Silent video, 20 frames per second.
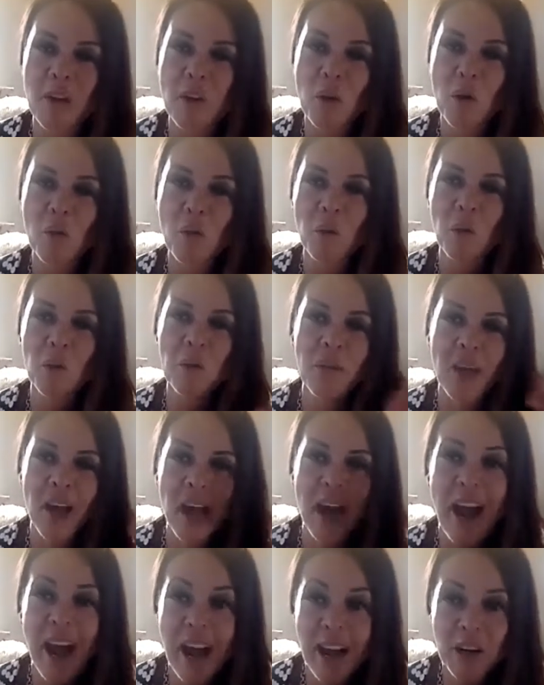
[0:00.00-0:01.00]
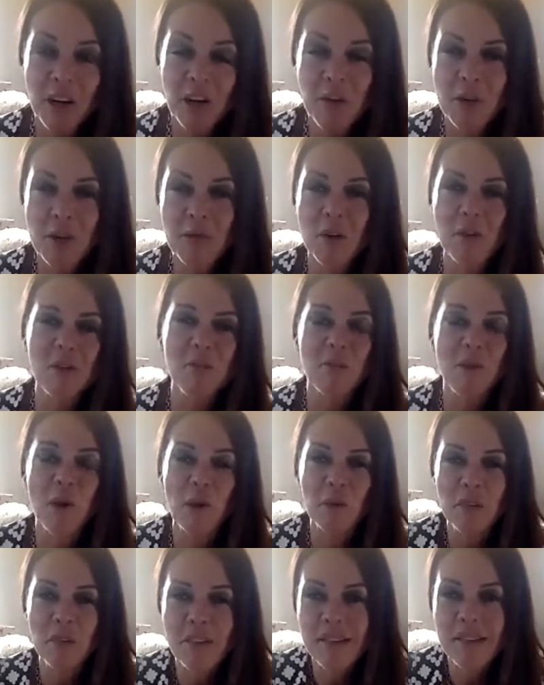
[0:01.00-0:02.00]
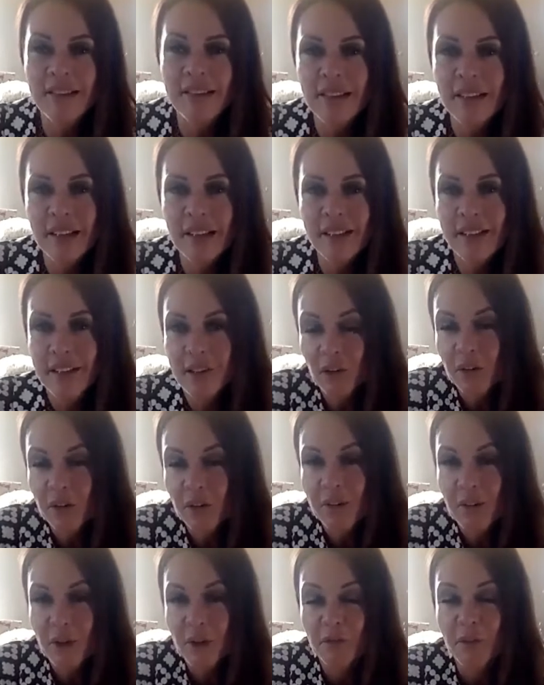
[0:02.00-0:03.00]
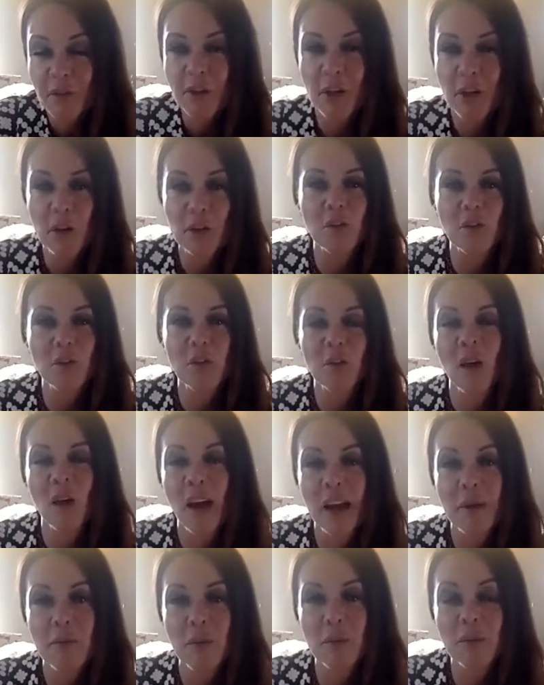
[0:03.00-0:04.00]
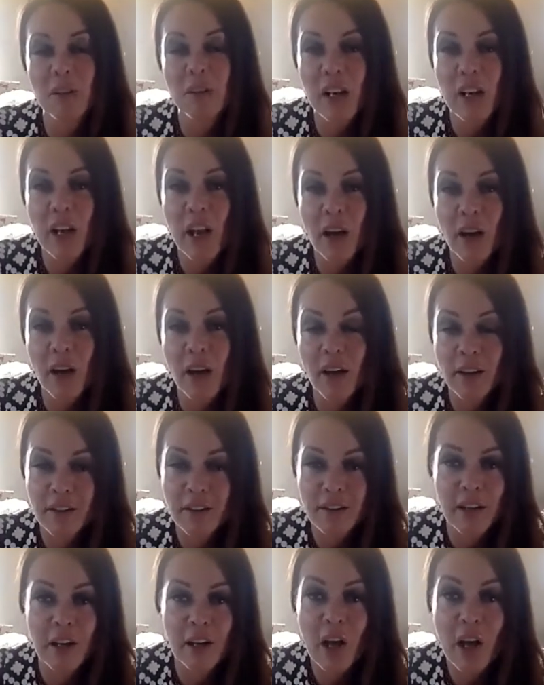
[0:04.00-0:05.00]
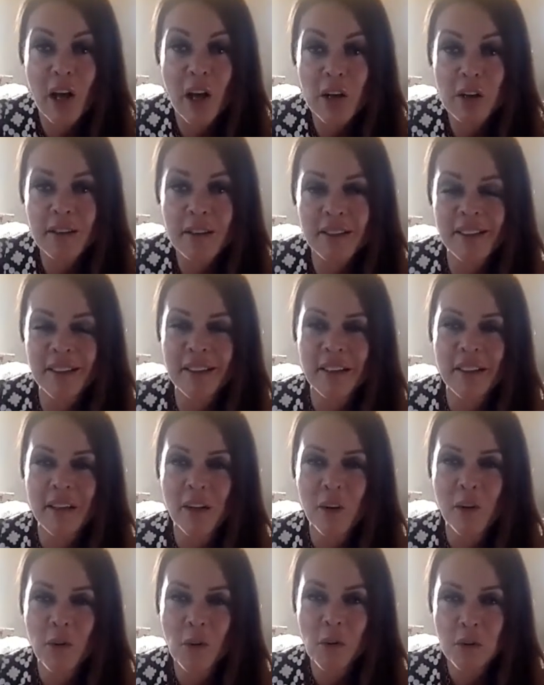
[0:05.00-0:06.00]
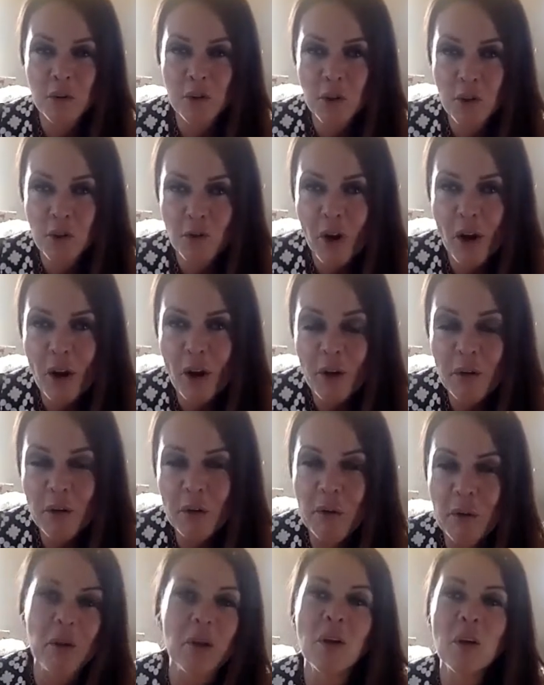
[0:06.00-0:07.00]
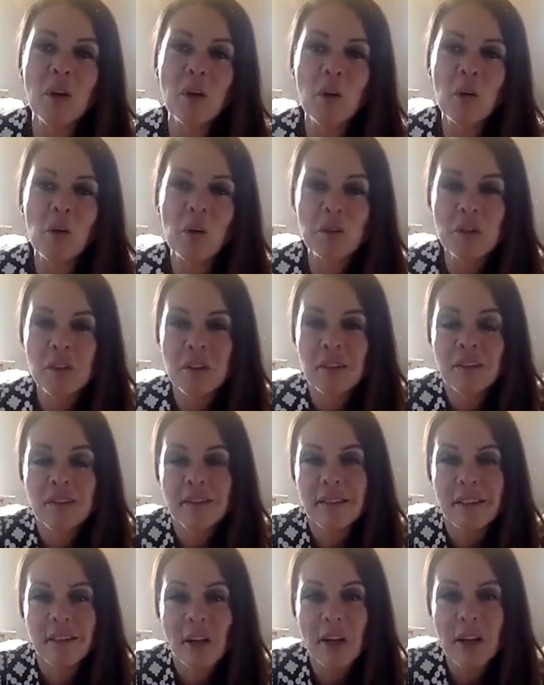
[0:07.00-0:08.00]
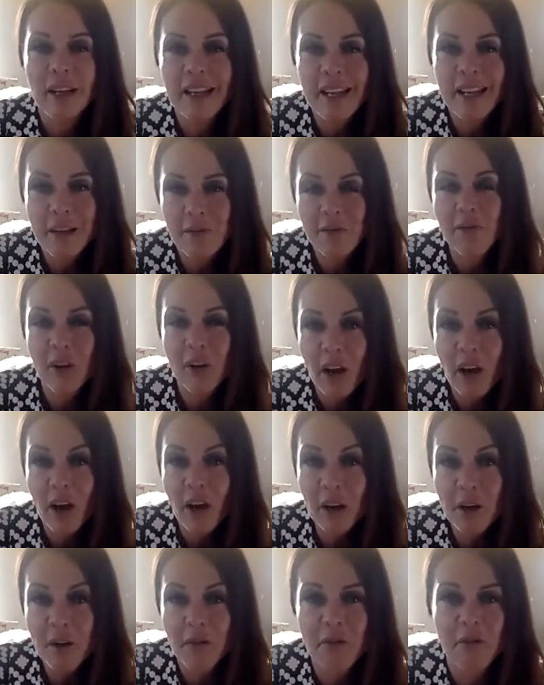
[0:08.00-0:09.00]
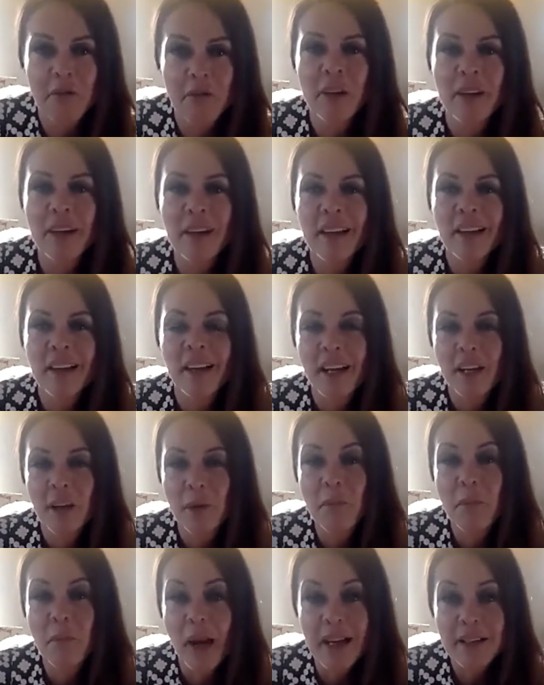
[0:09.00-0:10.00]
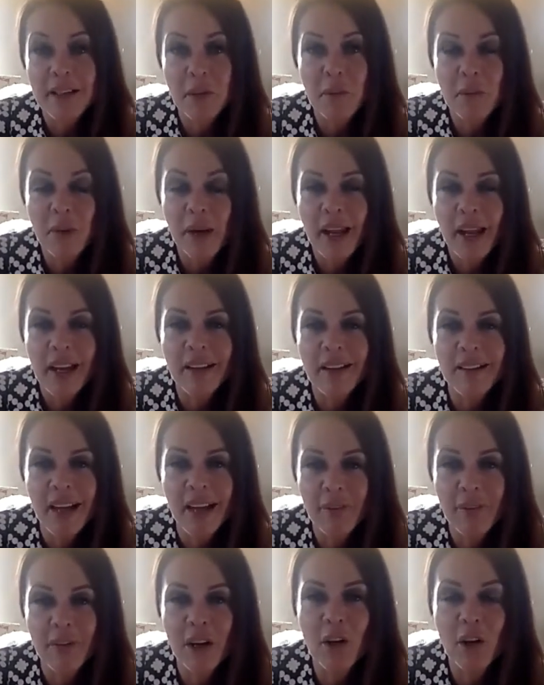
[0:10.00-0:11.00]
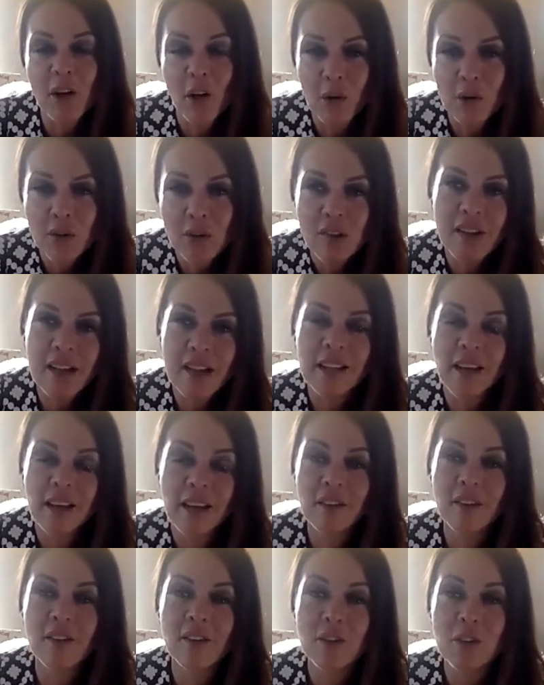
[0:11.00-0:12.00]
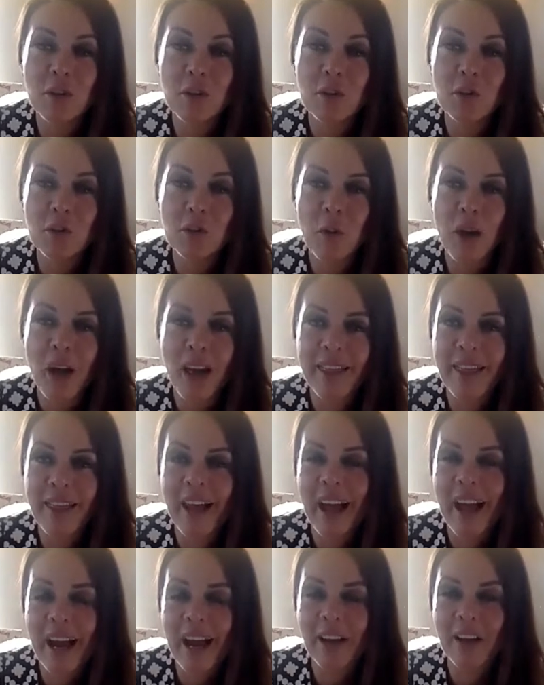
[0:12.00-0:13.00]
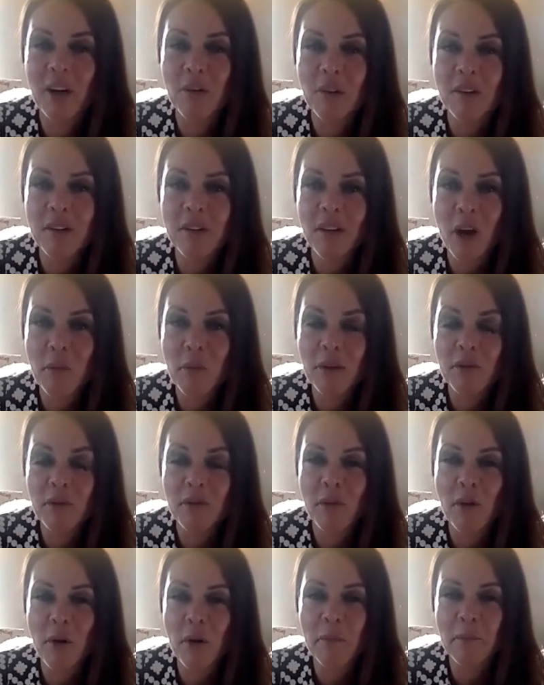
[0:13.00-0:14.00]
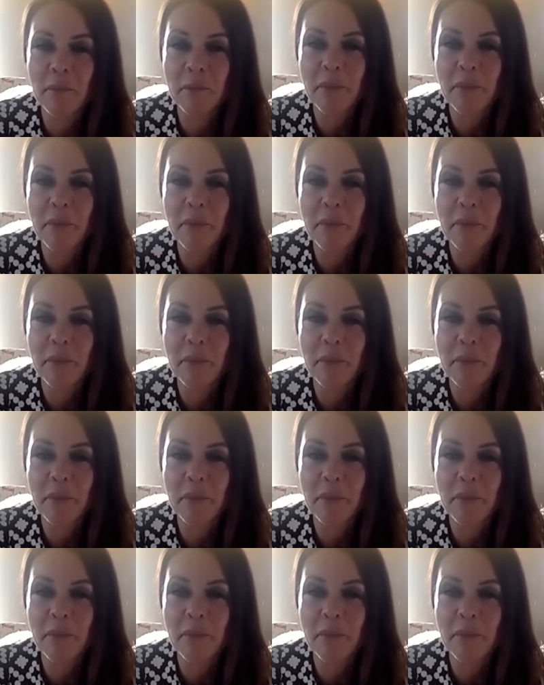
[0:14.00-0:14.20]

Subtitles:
Well, that angry response is not serving you, because you're not able to learn or to grow or to live life in a better place, having consciously understood where that anger is coming from.